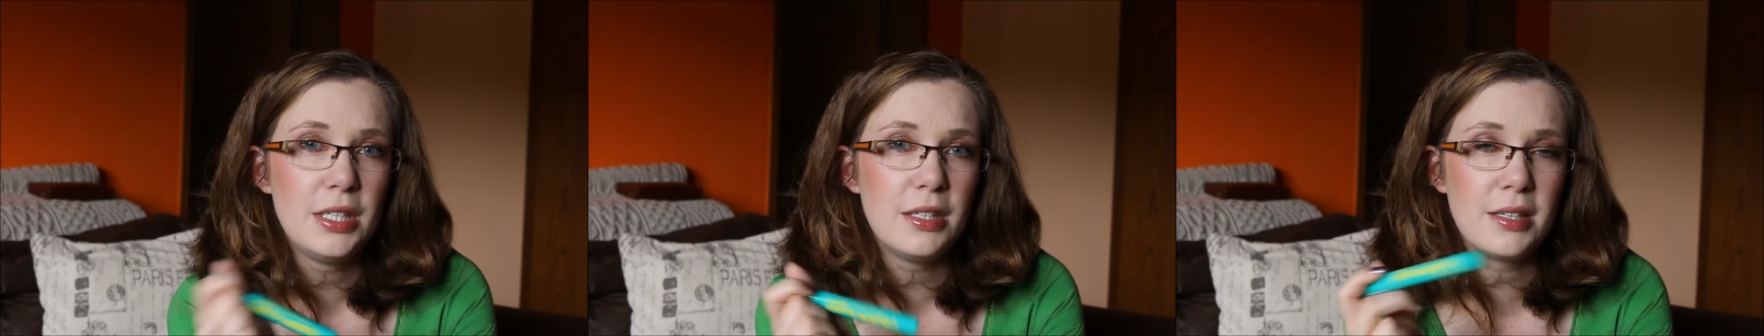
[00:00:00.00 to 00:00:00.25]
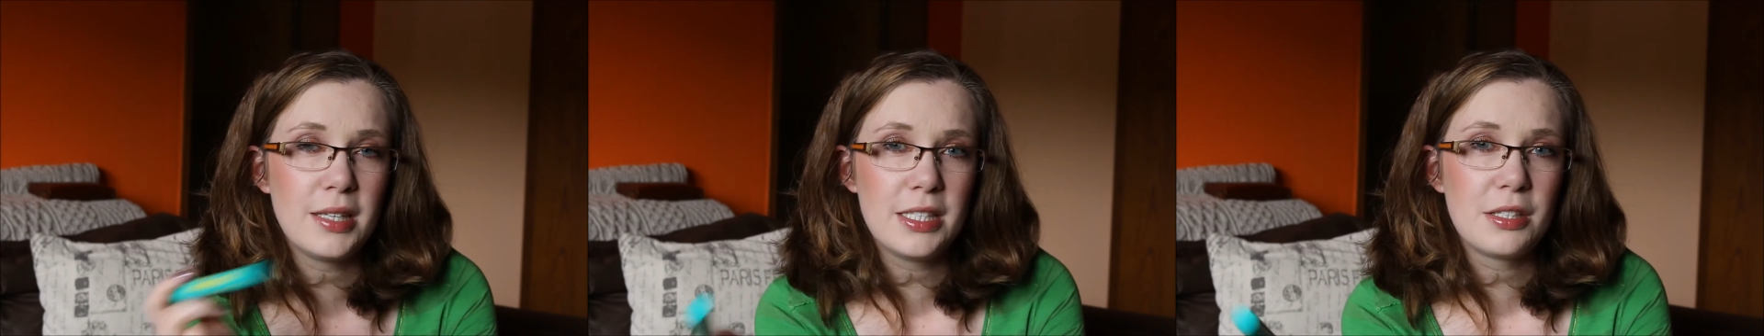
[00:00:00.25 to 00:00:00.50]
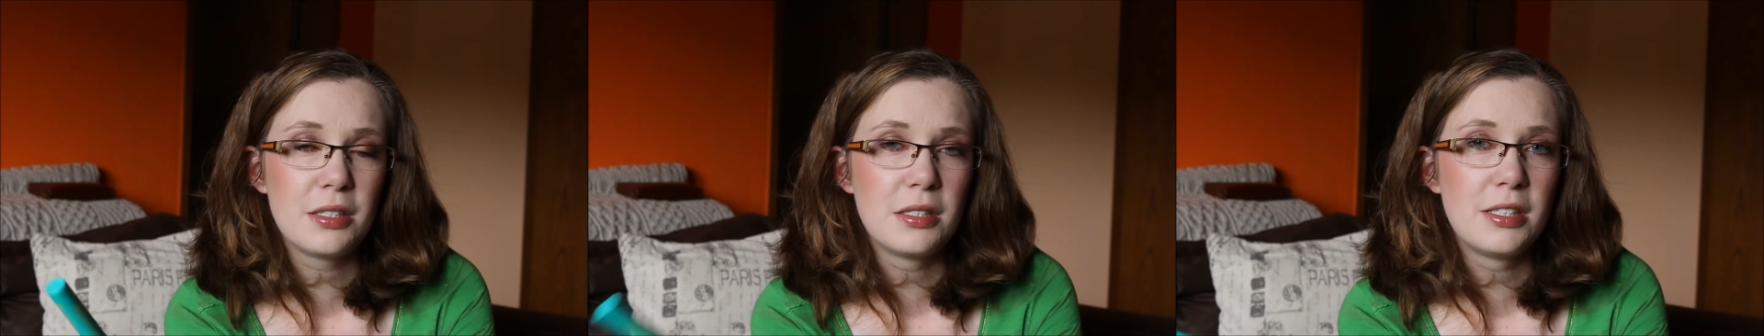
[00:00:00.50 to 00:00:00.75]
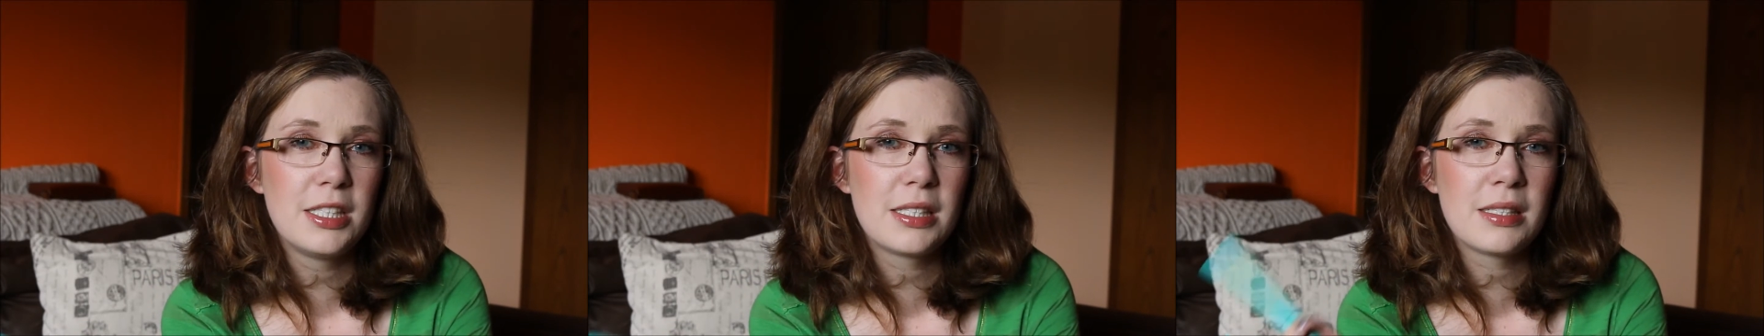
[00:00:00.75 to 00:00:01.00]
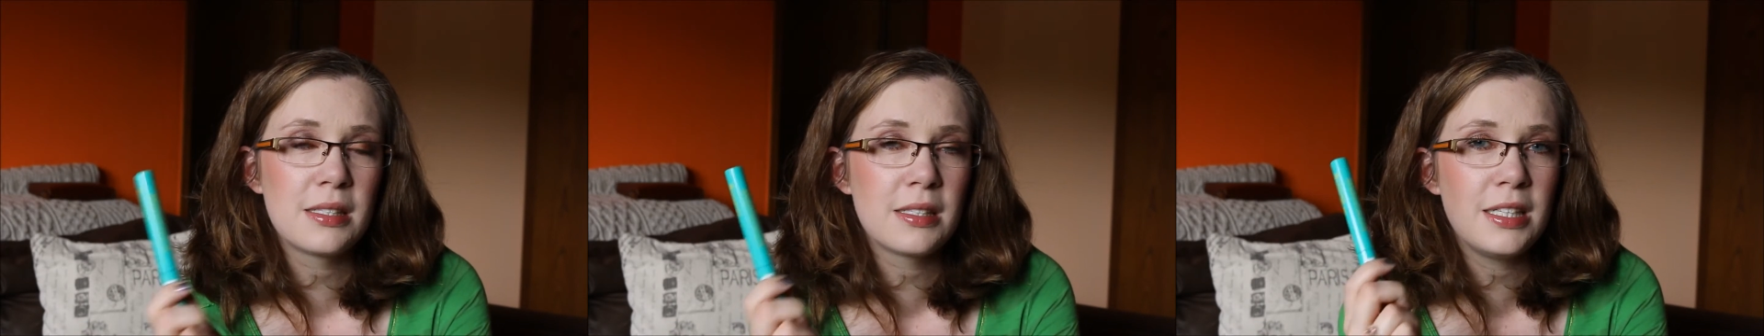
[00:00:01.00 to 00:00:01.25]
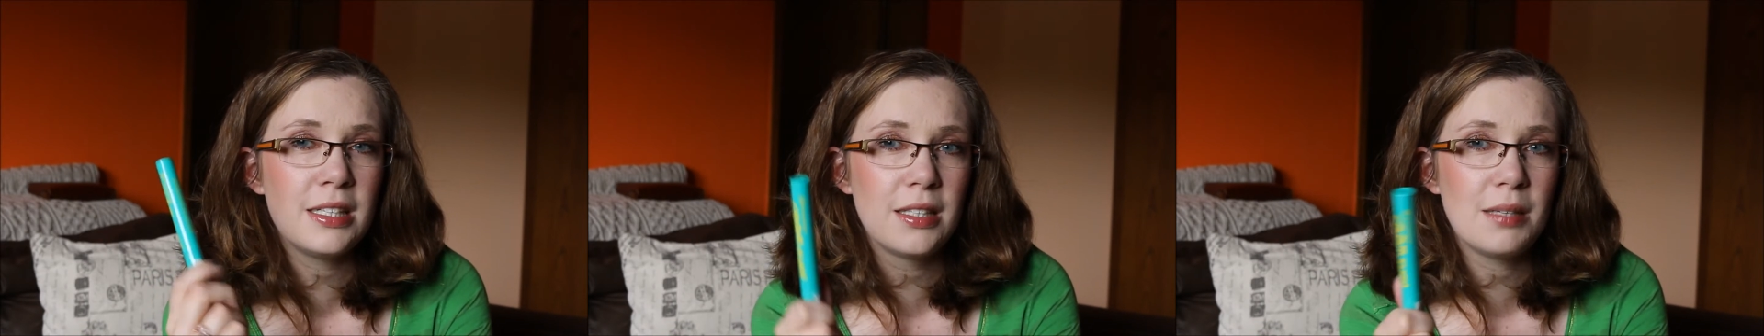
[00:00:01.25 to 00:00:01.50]
a nice
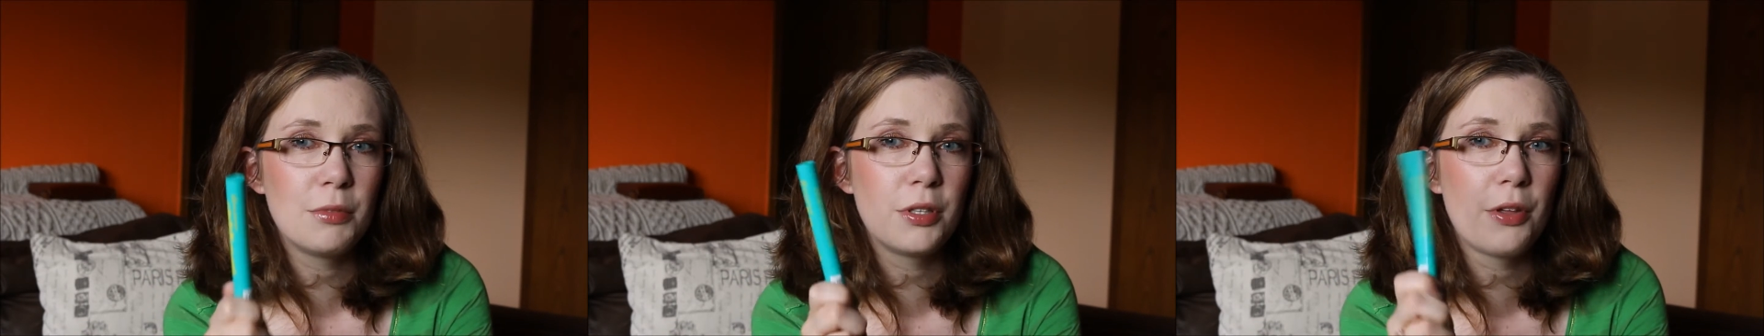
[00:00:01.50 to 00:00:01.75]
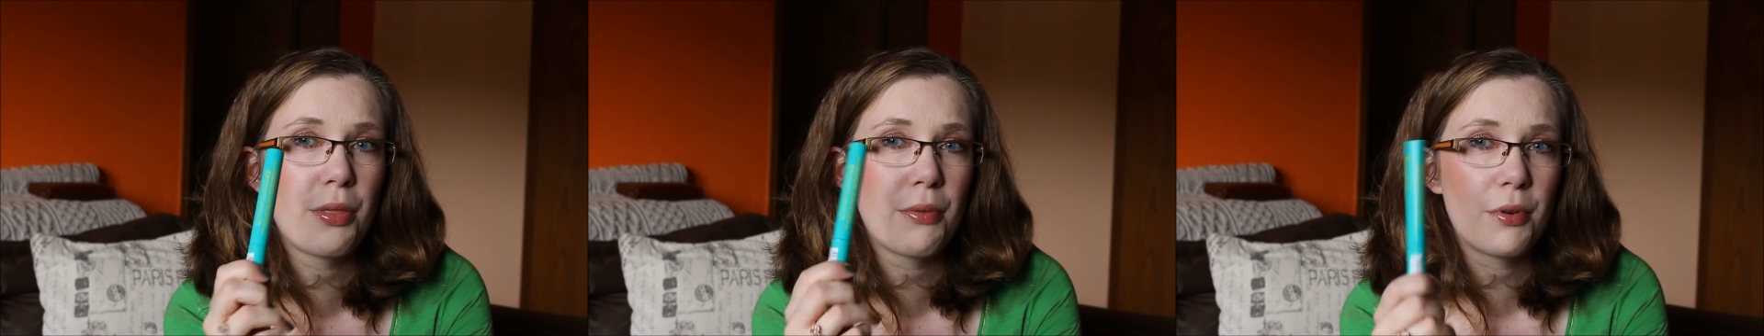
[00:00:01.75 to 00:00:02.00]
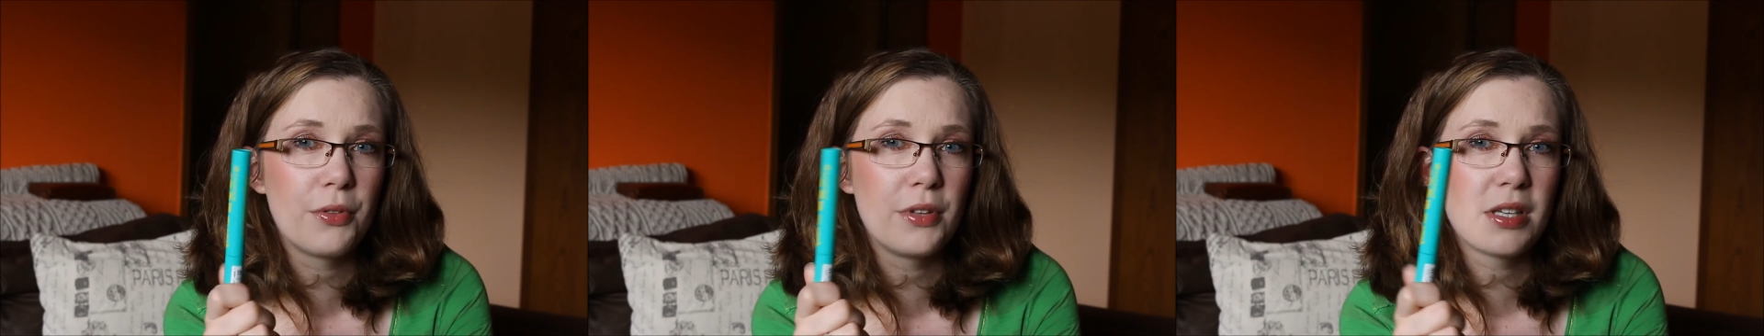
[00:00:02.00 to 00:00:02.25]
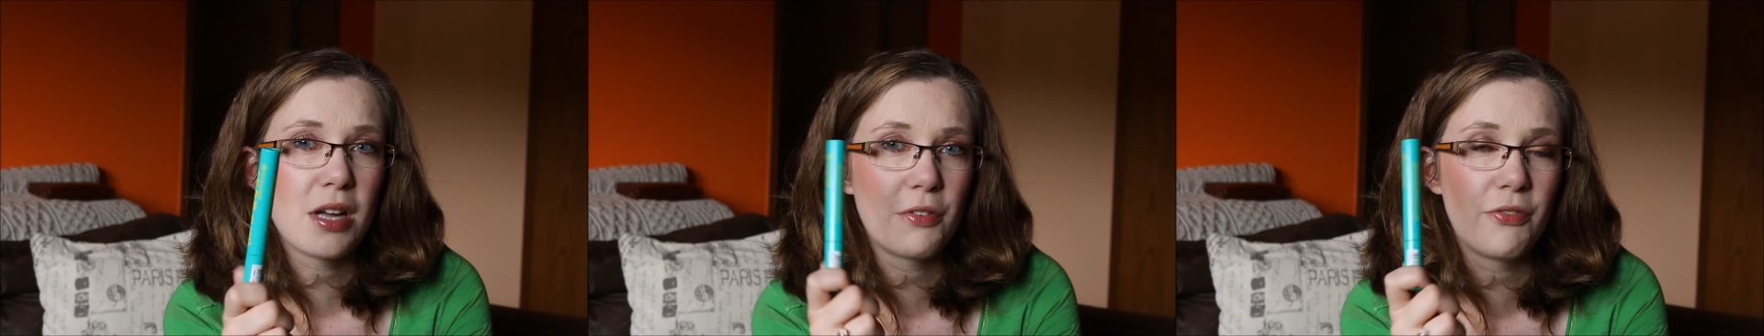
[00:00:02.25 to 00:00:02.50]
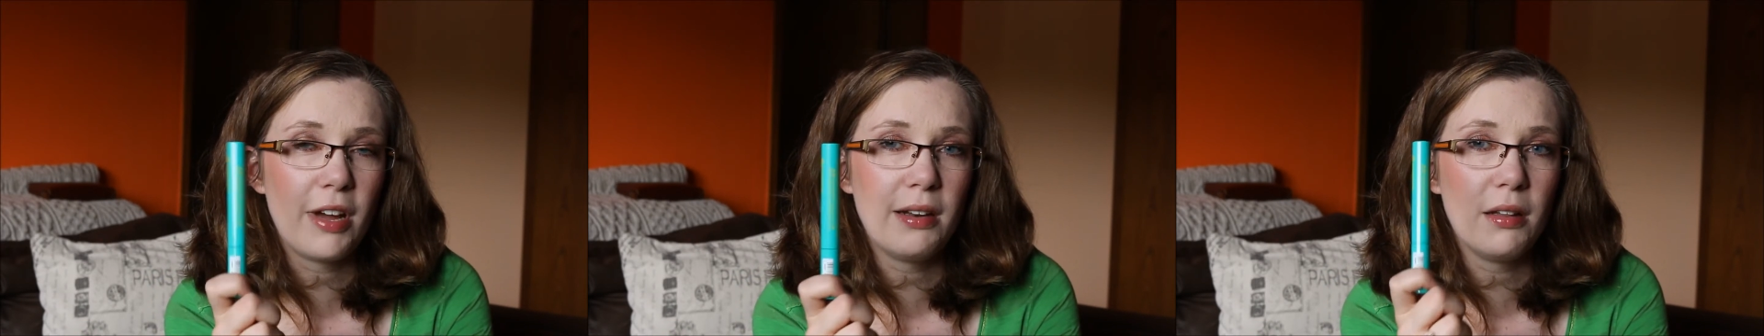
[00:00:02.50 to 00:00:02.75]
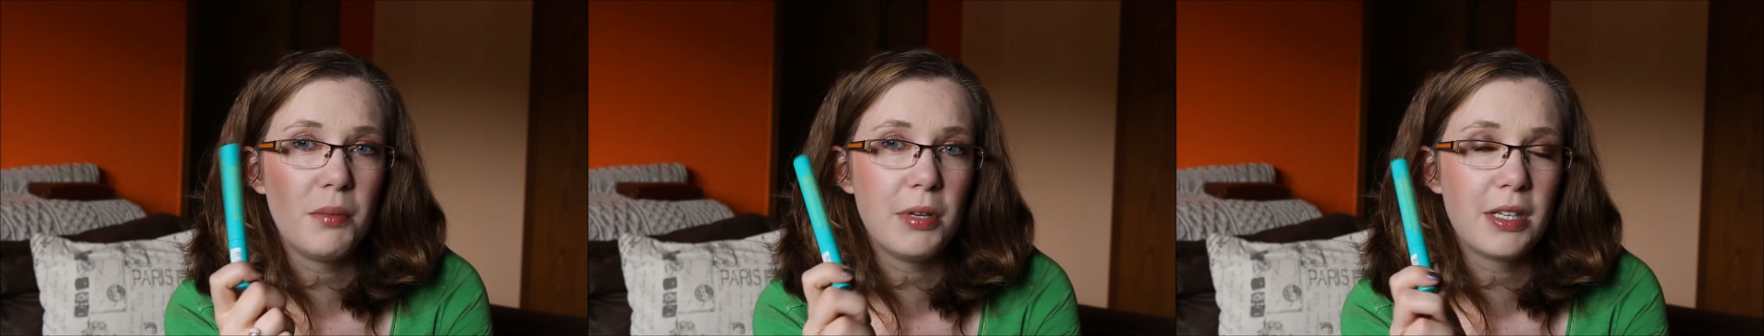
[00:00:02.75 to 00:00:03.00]
consistency, and then I'm going to throw this out
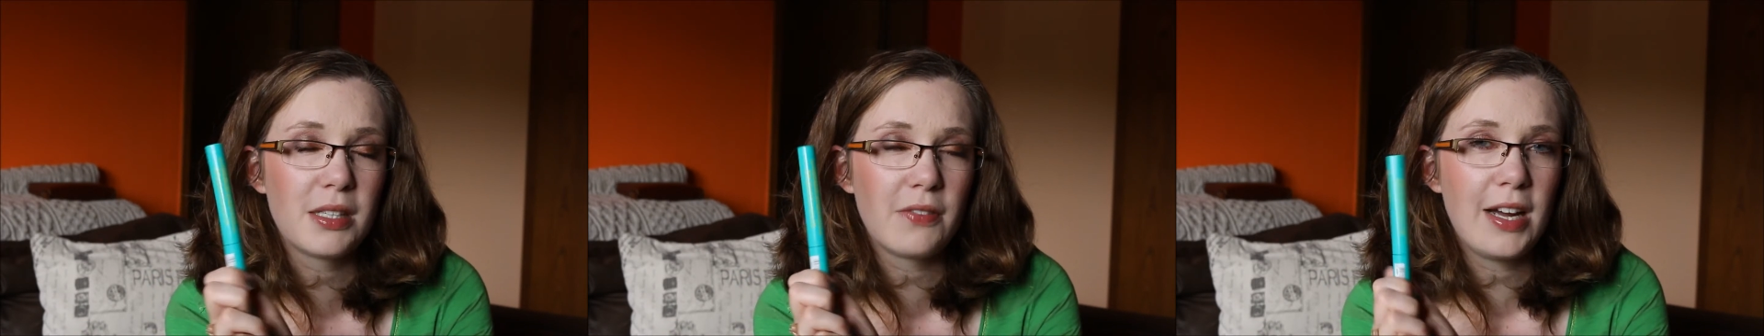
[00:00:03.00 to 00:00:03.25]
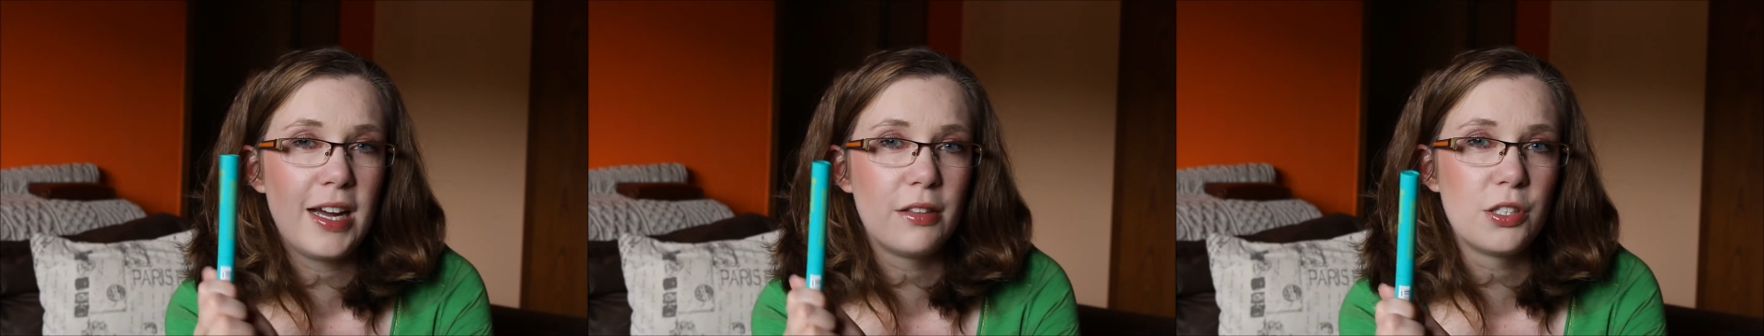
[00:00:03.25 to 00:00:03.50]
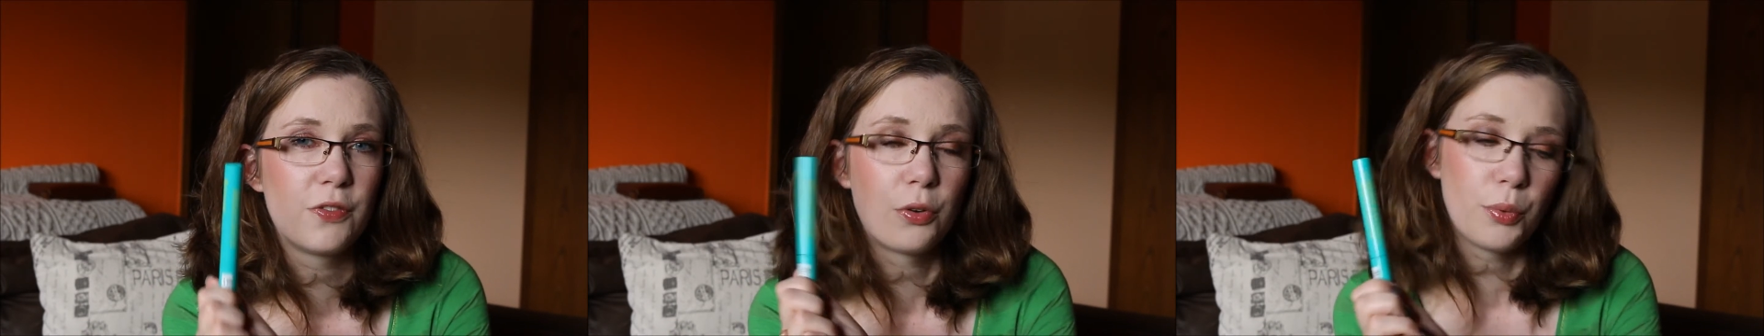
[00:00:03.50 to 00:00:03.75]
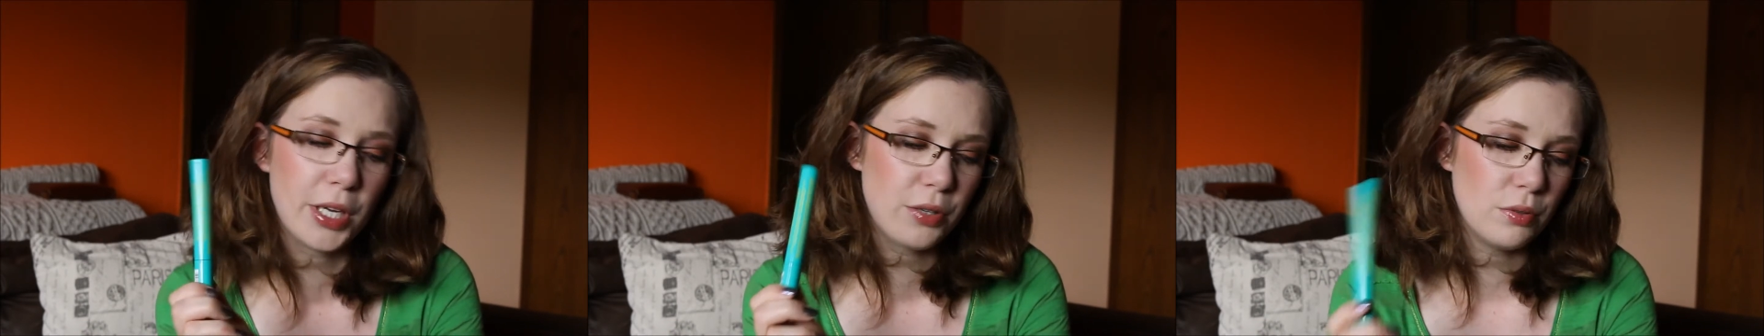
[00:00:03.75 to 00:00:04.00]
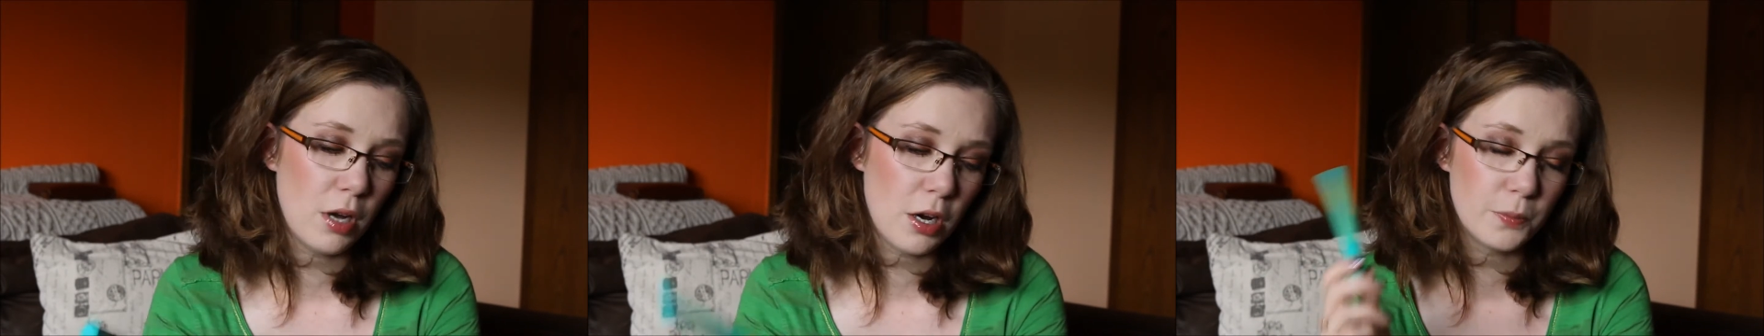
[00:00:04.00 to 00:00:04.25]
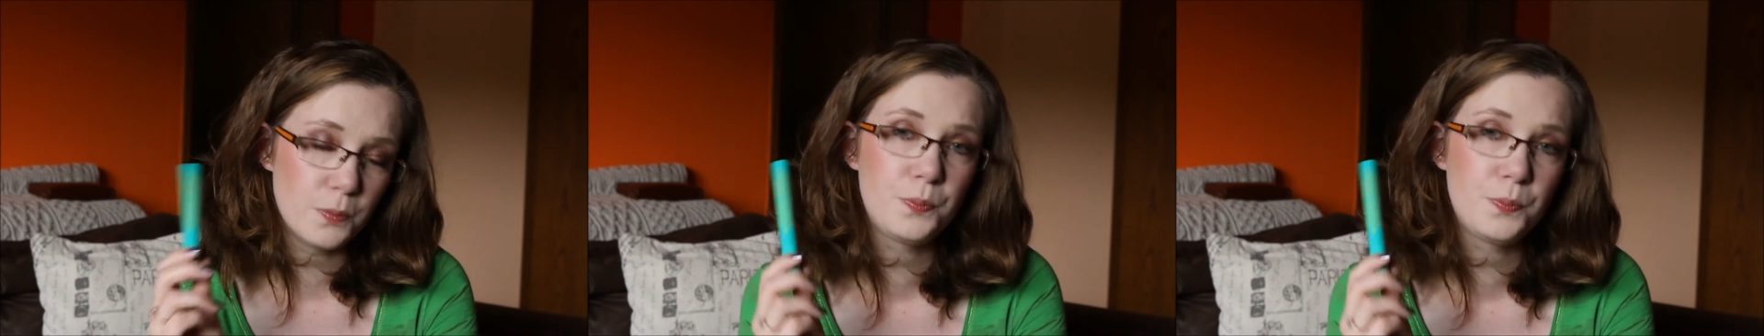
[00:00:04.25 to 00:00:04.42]
finally because I've had this for way too long.